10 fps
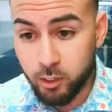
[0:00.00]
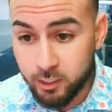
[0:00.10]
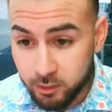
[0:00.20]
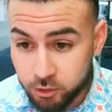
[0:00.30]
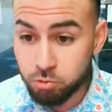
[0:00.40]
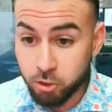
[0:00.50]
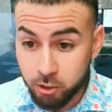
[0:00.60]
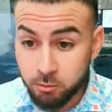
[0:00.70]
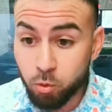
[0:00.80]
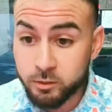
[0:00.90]
I can get you
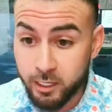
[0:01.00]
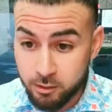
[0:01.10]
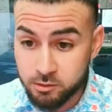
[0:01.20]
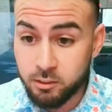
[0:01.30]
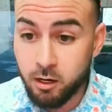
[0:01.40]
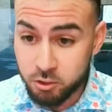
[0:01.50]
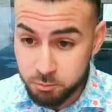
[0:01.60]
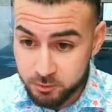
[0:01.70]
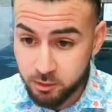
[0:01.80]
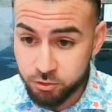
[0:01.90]
$30,000
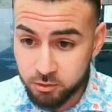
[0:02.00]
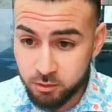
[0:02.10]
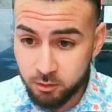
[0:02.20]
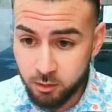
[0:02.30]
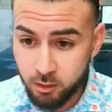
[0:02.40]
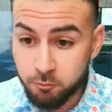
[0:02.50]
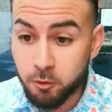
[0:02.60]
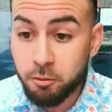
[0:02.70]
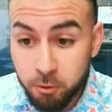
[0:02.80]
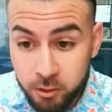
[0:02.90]
potentially for
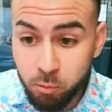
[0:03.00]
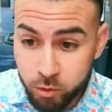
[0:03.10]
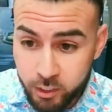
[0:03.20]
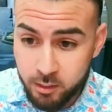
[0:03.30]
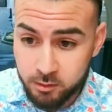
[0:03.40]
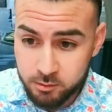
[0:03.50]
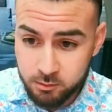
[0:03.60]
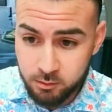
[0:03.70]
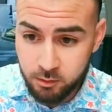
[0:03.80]
30 more days.